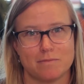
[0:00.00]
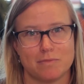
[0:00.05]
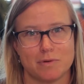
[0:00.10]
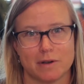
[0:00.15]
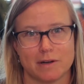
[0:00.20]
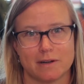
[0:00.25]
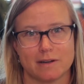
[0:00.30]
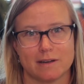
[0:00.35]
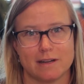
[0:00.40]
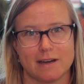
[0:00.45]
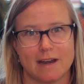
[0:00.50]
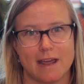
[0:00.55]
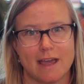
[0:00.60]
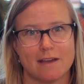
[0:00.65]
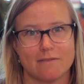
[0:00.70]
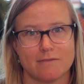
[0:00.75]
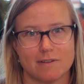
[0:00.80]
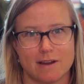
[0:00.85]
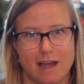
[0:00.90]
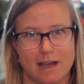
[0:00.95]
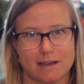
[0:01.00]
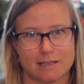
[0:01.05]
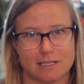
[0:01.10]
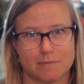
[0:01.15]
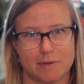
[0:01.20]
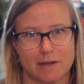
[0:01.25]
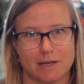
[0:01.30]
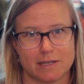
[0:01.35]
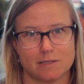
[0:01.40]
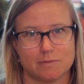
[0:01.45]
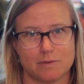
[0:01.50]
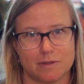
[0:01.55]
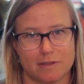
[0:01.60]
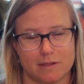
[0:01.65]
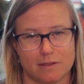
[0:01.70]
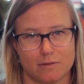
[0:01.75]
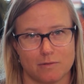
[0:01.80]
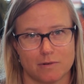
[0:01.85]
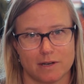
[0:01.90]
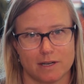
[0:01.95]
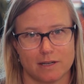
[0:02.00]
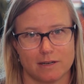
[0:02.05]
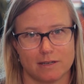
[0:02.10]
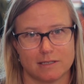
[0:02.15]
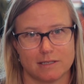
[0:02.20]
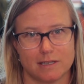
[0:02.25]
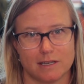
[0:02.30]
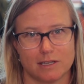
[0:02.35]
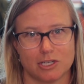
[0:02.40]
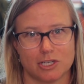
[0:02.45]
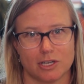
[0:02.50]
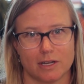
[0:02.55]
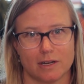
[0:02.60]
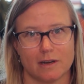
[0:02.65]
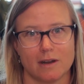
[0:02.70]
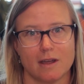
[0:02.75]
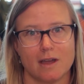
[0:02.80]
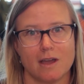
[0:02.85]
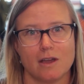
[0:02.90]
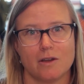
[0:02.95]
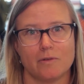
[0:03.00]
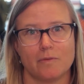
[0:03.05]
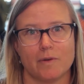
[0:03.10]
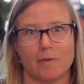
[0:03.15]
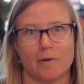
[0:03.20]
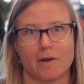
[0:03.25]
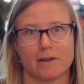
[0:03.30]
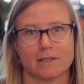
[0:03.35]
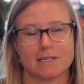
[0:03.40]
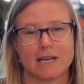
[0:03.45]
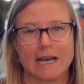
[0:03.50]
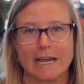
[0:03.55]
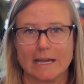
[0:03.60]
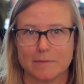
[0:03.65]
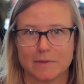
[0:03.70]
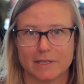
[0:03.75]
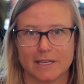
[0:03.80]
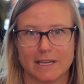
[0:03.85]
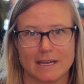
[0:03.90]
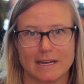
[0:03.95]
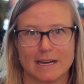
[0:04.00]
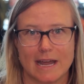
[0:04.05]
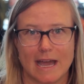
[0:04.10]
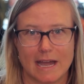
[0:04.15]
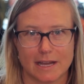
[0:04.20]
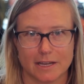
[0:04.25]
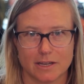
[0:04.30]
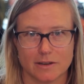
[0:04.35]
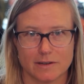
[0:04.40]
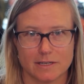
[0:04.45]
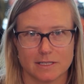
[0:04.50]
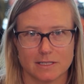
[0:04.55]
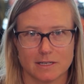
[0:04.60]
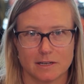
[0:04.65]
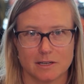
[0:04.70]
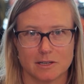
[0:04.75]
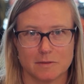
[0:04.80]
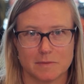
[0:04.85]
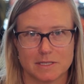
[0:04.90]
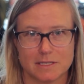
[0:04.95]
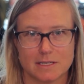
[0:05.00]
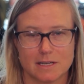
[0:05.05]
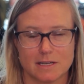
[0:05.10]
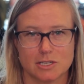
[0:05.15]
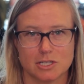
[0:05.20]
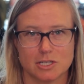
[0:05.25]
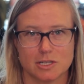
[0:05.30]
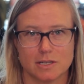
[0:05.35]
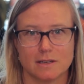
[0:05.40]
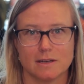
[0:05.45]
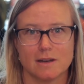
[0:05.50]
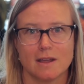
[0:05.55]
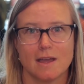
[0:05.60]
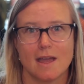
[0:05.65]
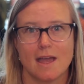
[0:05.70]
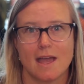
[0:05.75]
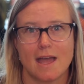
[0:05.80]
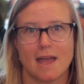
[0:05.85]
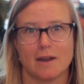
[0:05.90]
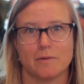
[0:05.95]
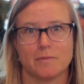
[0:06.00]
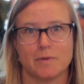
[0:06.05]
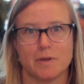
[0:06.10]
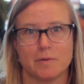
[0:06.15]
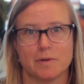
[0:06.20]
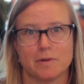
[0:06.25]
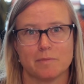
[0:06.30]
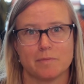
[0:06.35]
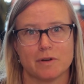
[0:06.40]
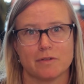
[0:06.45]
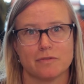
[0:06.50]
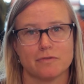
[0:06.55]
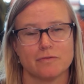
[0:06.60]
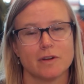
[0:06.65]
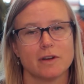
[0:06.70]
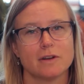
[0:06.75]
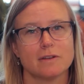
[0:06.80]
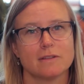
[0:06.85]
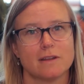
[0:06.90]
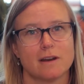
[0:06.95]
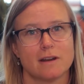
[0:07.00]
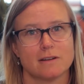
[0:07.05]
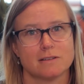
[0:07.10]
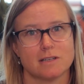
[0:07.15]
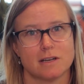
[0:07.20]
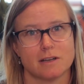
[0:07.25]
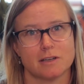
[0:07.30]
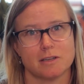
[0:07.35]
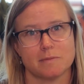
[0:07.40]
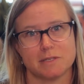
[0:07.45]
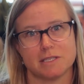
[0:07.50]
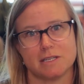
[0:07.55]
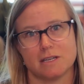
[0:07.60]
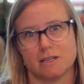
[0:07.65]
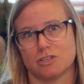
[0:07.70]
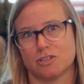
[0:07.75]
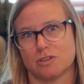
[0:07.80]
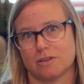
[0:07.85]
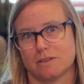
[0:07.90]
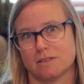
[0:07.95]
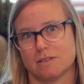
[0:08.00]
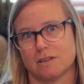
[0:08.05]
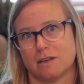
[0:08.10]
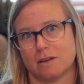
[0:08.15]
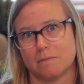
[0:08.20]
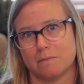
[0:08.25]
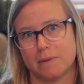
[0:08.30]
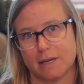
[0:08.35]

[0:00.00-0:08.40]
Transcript: important in every aspect within the organization. We want timely and accurate documentation, and we would prefer that our documentation is done